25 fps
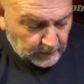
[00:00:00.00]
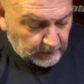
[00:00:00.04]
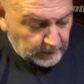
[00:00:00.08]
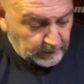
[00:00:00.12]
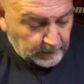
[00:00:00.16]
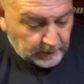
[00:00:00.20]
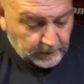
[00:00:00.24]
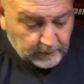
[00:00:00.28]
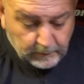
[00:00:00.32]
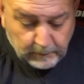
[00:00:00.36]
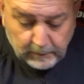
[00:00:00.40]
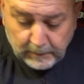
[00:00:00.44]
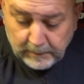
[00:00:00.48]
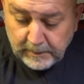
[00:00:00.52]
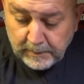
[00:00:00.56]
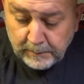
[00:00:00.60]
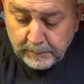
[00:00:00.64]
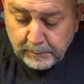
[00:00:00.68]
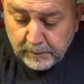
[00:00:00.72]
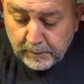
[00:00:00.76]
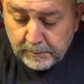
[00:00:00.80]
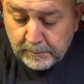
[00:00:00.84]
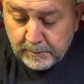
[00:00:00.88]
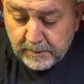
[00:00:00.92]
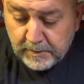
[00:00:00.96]
You know, I did
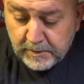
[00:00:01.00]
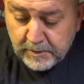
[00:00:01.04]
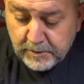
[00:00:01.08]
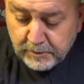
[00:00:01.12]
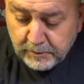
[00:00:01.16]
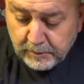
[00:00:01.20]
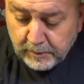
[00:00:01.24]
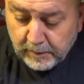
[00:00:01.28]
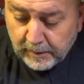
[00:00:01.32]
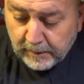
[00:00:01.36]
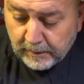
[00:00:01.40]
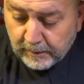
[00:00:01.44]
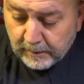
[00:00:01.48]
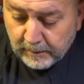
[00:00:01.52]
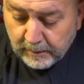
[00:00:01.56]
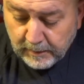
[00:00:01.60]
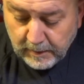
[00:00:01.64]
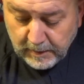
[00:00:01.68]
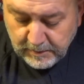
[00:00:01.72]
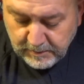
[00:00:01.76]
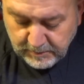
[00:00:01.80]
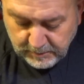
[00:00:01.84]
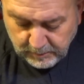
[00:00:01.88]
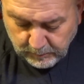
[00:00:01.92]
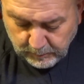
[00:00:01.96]
put them in a tray.
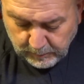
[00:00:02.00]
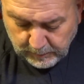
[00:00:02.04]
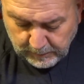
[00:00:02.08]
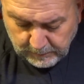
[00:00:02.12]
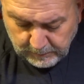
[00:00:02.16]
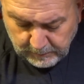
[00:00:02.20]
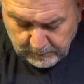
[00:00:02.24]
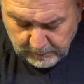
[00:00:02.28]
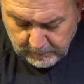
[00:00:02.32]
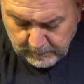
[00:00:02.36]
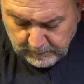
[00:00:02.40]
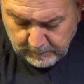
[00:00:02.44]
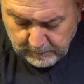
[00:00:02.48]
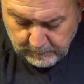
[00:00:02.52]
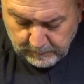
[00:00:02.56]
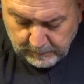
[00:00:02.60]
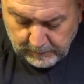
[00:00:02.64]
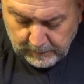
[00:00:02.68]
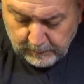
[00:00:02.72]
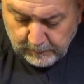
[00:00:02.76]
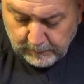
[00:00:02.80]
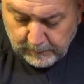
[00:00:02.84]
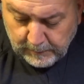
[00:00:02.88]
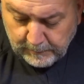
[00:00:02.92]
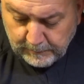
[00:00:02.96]
That's so weird. But
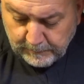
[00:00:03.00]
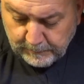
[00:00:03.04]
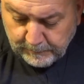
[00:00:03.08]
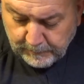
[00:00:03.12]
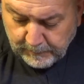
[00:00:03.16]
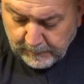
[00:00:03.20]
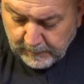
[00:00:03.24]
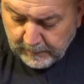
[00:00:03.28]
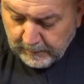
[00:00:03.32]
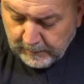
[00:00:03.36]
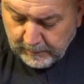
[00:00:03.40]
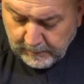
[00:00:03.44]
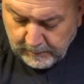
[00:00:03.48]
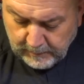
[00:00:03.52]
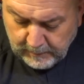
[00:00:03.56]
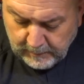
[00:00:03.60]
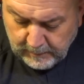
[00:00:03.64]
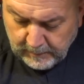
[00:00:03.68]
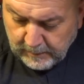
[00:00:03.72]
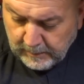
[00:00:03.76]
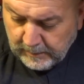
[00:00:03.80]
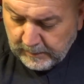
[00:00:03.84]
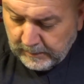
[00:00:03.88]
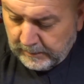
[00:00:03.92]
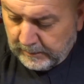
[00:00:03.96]
anyway,
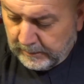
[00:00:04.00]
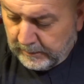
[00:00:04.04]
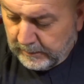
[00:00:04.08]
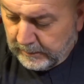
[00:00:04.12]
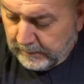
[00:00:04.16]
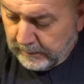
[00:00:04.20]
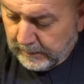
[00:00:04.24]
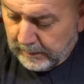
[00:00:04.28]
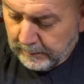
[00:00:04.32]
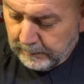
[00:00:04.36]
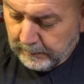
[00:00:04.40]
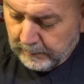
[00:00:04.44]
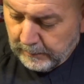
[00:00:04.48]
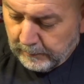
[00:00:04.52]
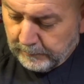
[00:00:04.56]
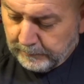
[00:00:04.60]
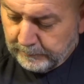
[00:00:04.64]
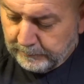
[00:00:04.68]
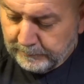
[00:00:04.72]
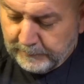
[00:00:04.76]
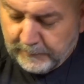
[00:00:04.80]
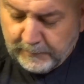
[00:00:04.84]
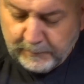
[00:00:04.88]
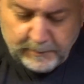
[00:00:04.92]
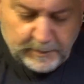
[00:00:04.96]
oh,
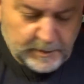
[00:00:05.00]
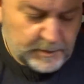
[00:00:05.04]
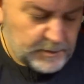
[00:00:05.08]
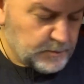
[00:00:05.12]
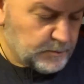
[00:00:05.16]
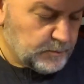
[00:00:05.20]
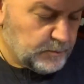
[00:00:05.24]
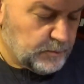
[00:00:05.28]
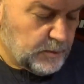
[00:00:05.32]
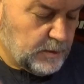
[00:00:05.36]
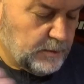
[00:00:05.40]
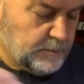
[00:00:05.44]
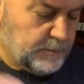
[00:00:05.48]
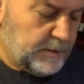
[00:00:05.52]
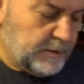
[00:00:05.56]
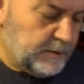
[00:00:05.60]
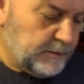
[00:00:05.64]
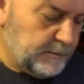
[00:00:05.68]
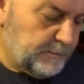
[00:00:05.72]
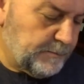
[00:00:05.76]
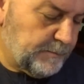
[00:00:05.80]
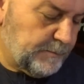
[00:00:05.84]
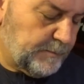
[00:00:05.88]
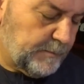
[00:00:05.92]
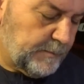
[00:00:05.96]
here it is, way over here.
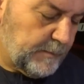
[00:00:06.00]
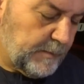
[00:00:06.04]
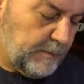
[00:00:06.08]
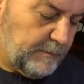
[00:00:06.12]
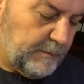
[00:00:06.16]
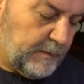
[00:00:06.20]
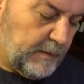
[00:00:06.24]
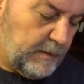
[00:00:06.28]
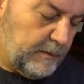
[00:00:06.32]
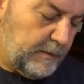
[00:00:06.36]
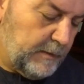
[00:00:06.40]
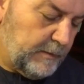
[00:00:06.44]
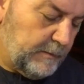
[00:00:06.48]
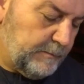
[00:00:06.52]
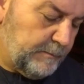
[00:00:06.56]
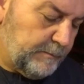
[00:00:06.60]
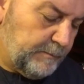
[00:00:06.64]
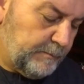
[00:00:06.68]
Found it.